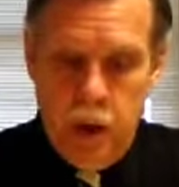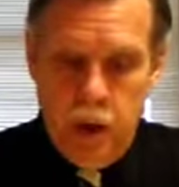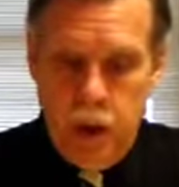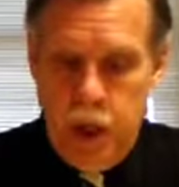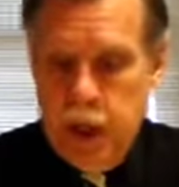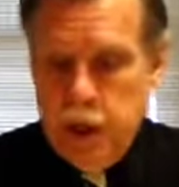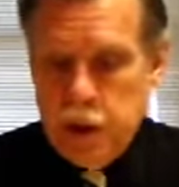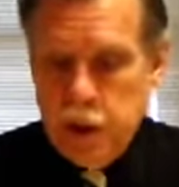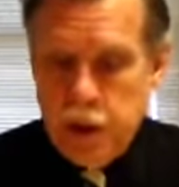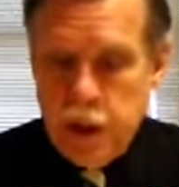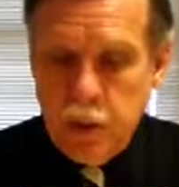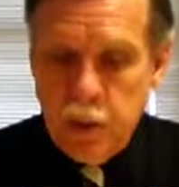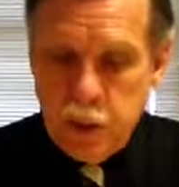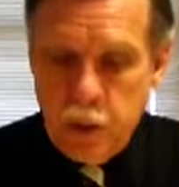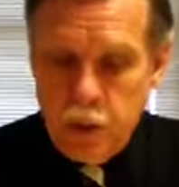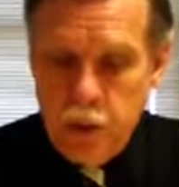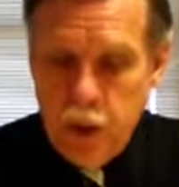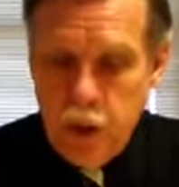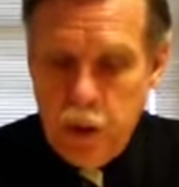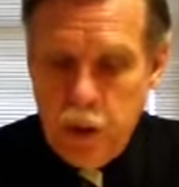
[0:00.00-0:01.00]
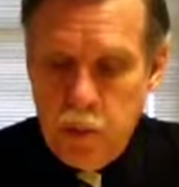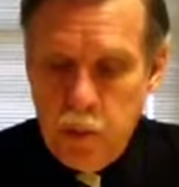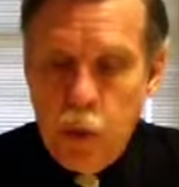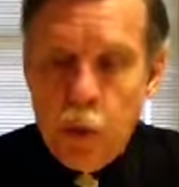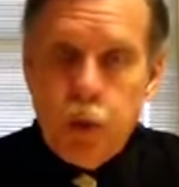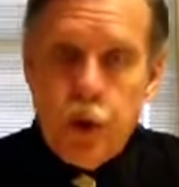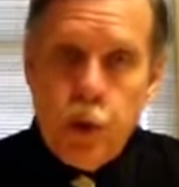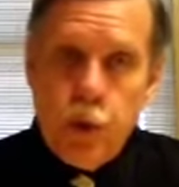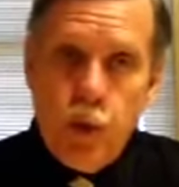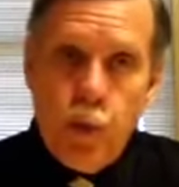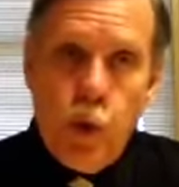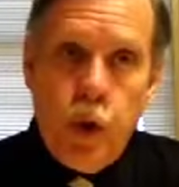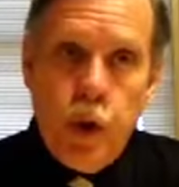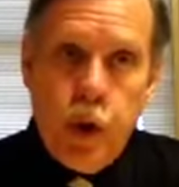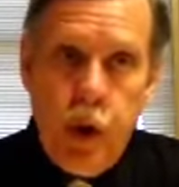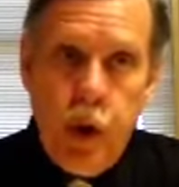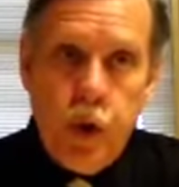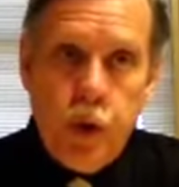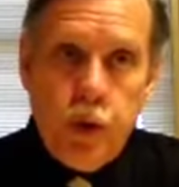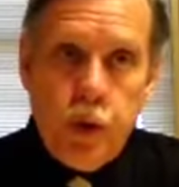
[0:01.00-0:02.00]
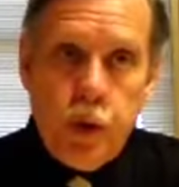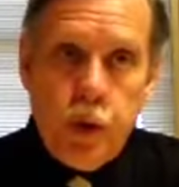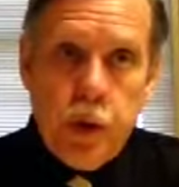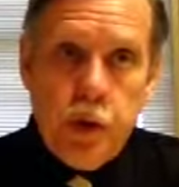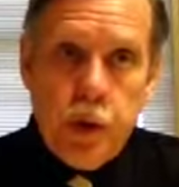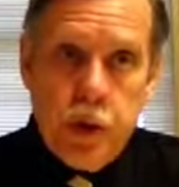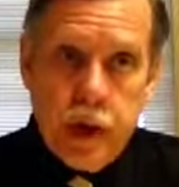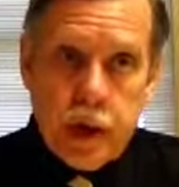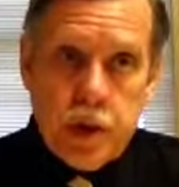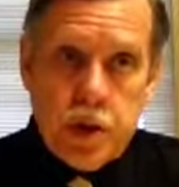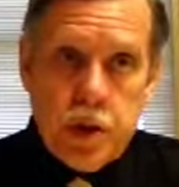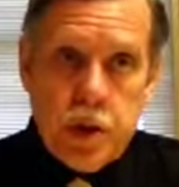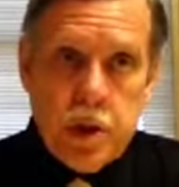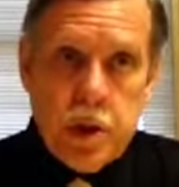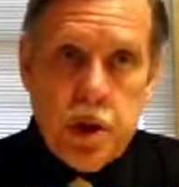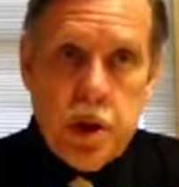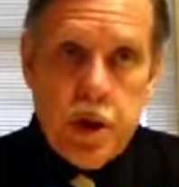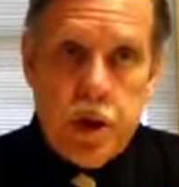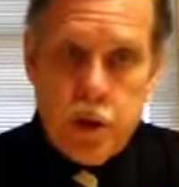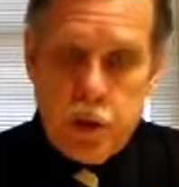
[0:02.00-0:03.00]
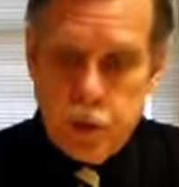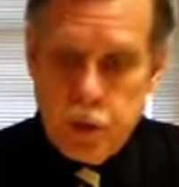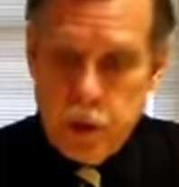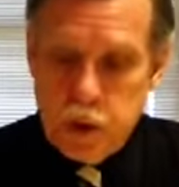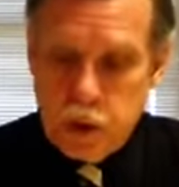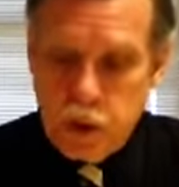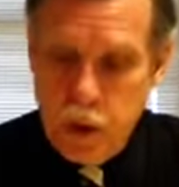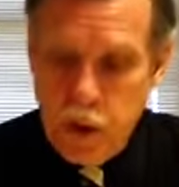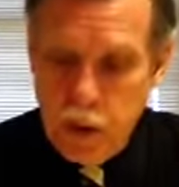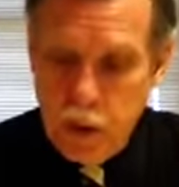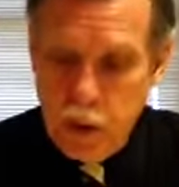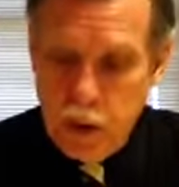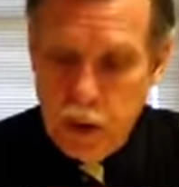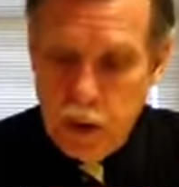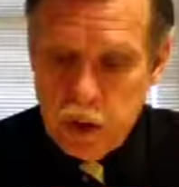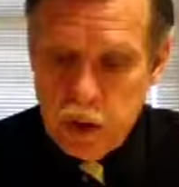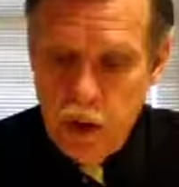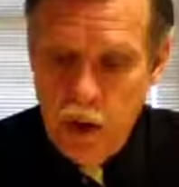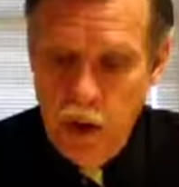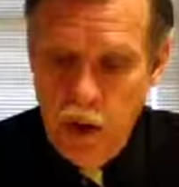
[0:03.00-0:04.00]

and subsequently more than 100 Texas insurance companies